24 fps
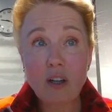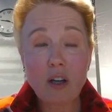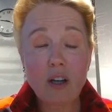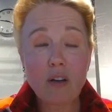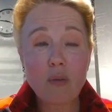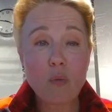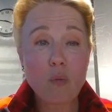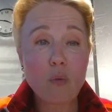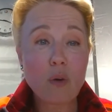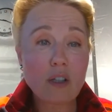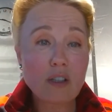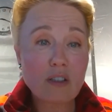
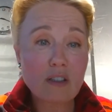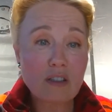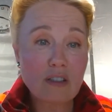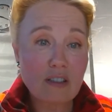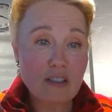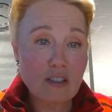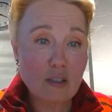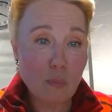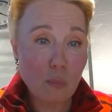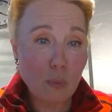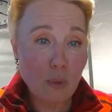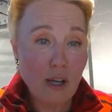What's the
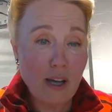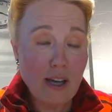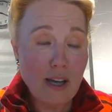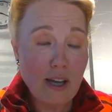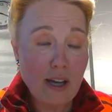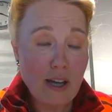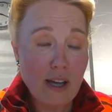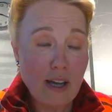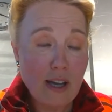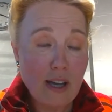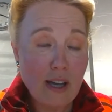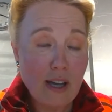
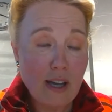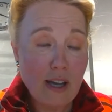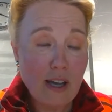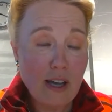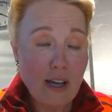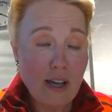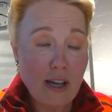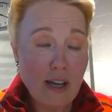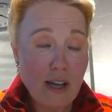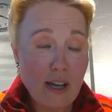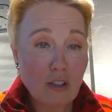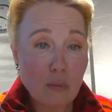supply
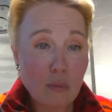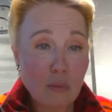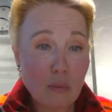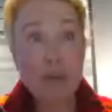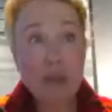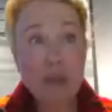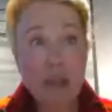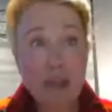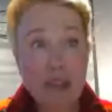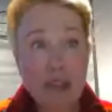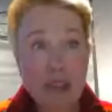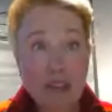going
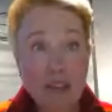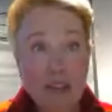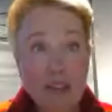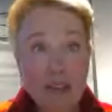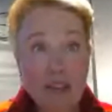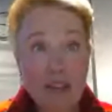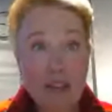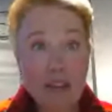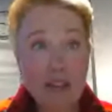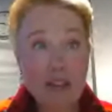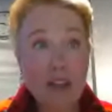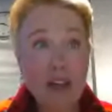to be? Is it
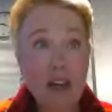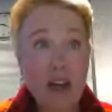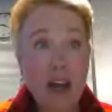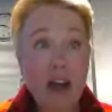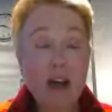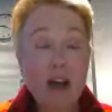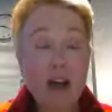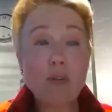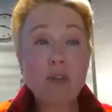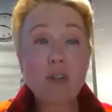limited?